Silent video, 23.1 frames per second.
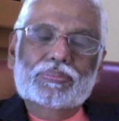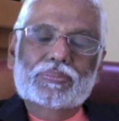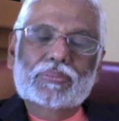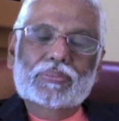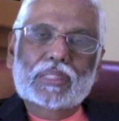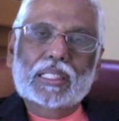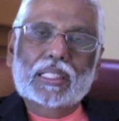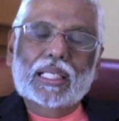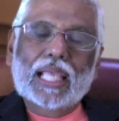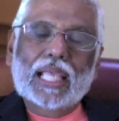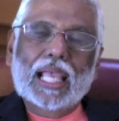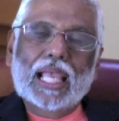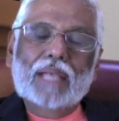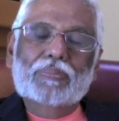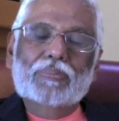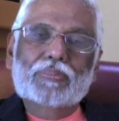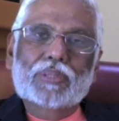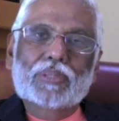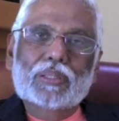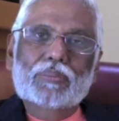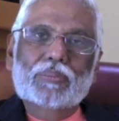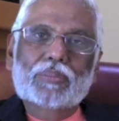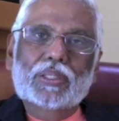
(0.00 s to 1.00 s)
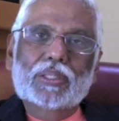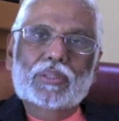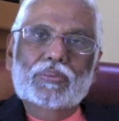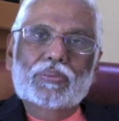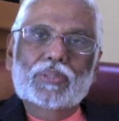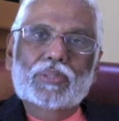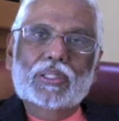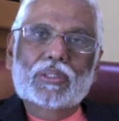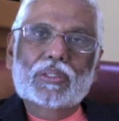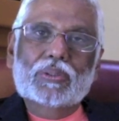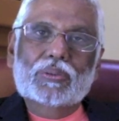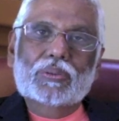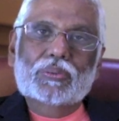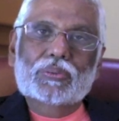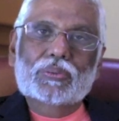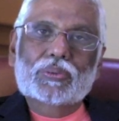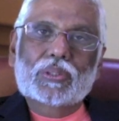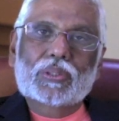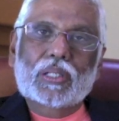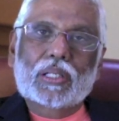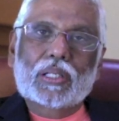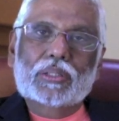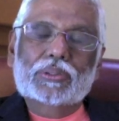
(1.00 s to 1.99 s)
the gap in between two
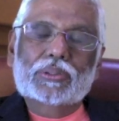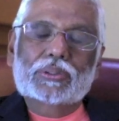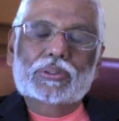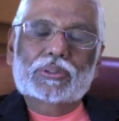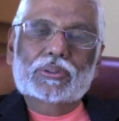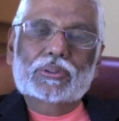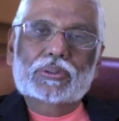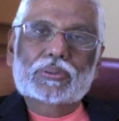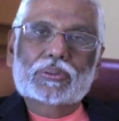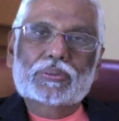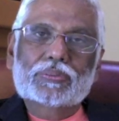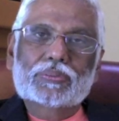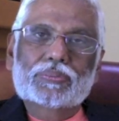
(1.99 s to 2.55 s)
thoughts.